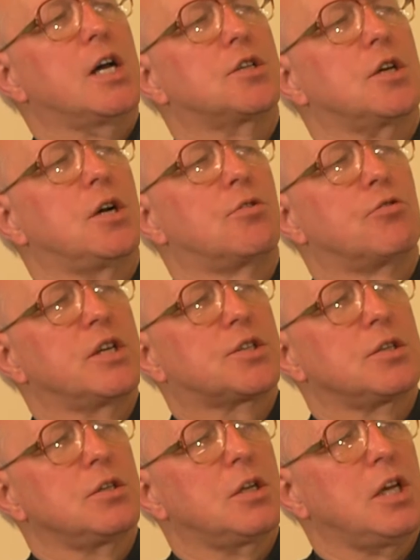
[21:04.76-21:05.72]
had
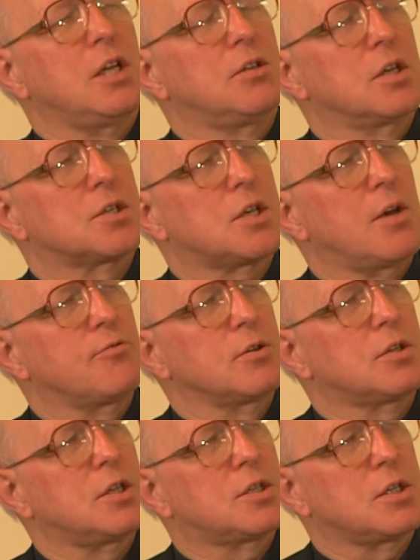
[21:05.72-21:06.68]
arisen in the
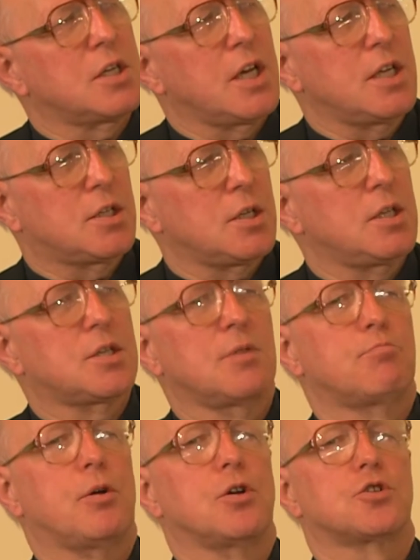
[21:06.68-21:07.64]
70s and 80s
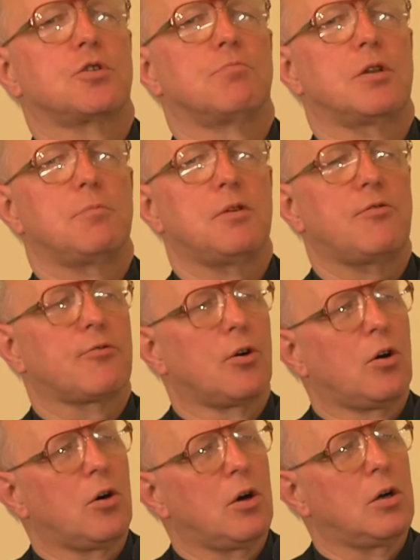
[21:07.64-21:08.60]
and possibly
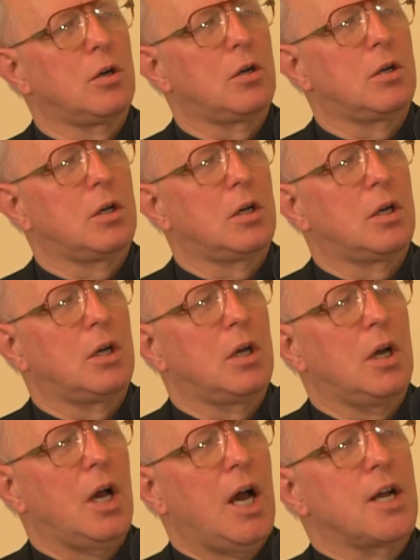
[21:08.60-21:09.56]
before,
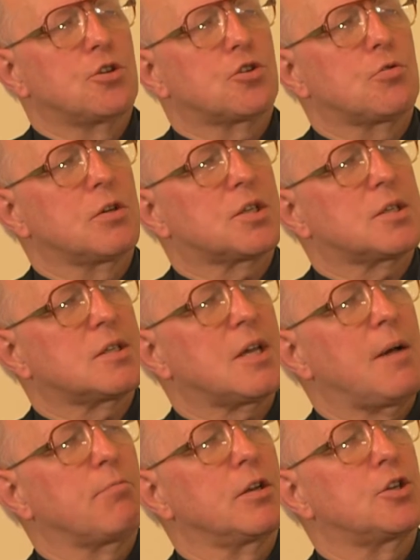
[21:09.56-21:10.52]
and to
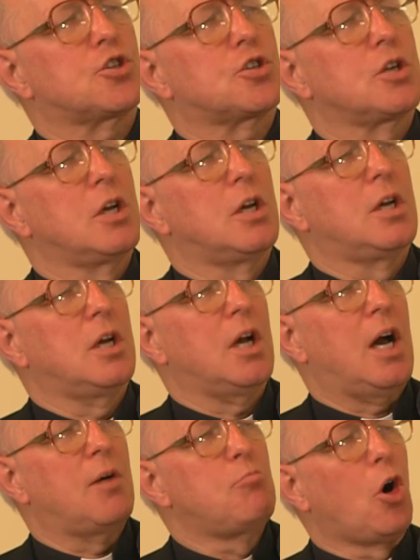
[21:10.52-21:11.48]
establish
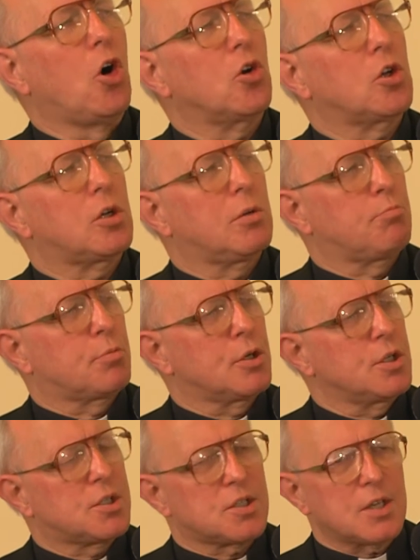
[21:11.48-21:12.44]
a more
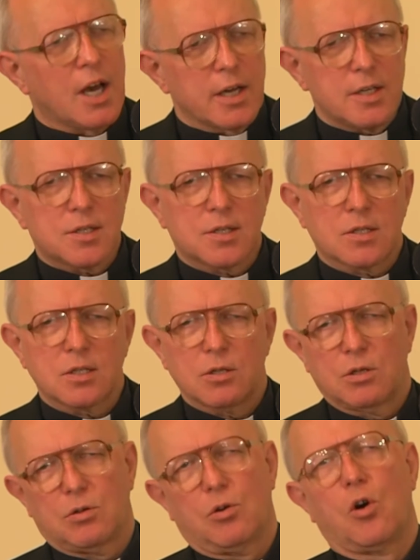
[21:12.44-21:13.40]

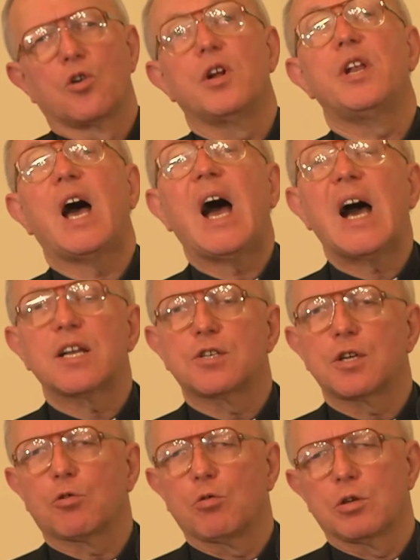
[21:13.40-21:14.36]
precise or an
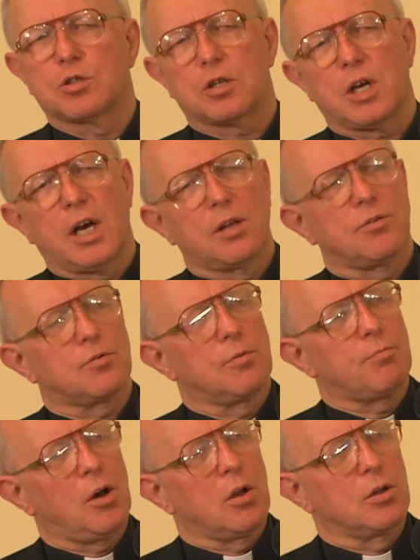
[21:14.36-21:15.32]
adequate
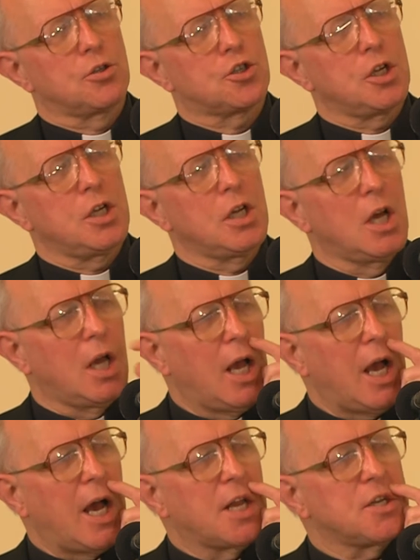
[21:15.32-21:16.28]
anthropology
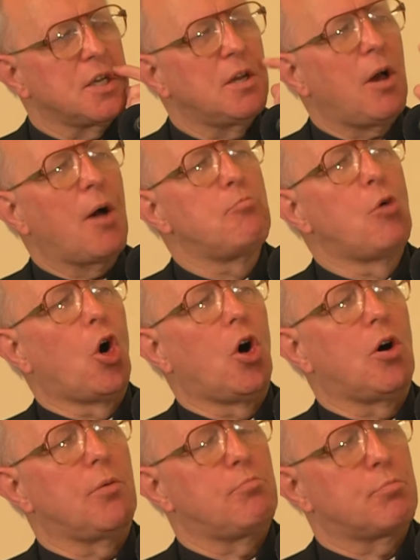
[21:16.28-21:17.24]
and a
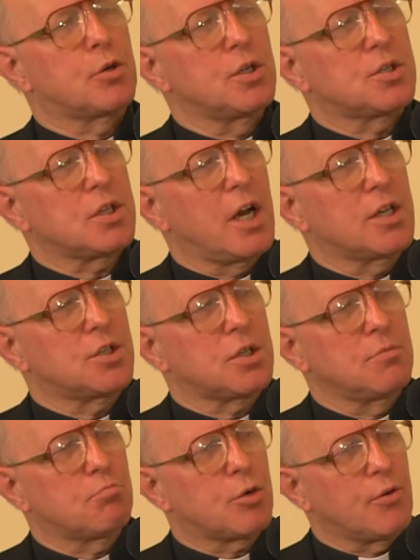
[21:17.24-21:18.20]
more
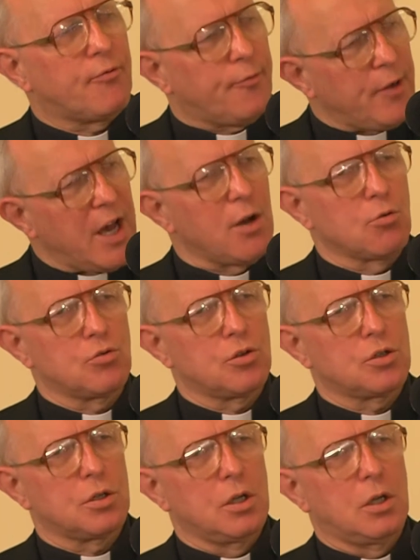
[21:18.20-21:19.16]
precise and
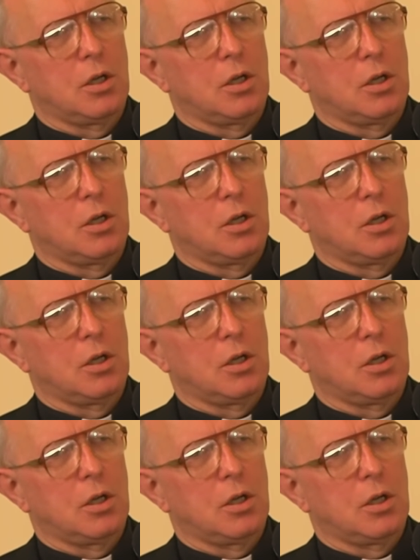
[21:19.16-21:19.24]
profound